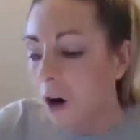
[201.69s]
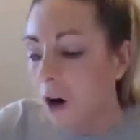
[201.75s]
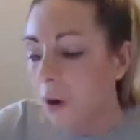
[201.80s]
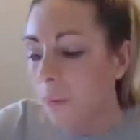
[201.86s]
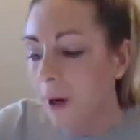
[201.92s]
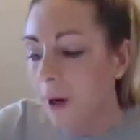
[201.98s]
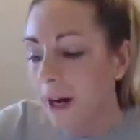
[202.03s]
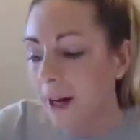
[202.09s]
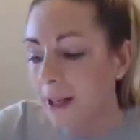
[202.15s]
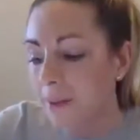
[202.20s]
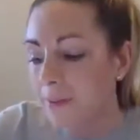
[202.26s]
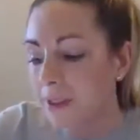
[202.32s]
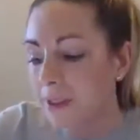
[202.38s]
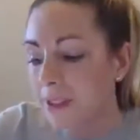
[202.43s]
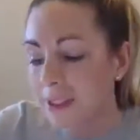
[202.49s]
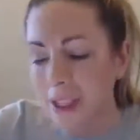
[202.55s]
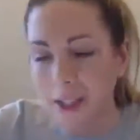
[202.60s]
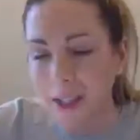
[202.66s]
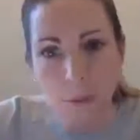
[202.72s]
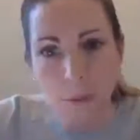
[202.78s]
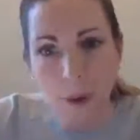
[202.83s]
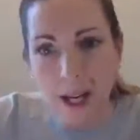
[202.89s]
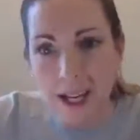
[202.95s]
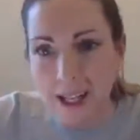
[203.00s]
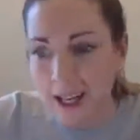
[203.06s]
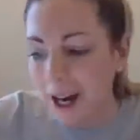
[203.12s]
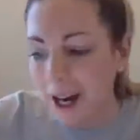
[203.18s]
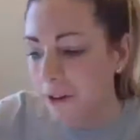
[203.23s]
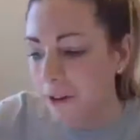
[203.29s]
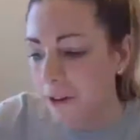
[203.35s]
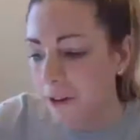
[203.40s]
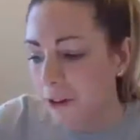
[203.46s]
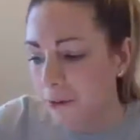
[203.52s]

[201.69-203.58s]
when I am still awake at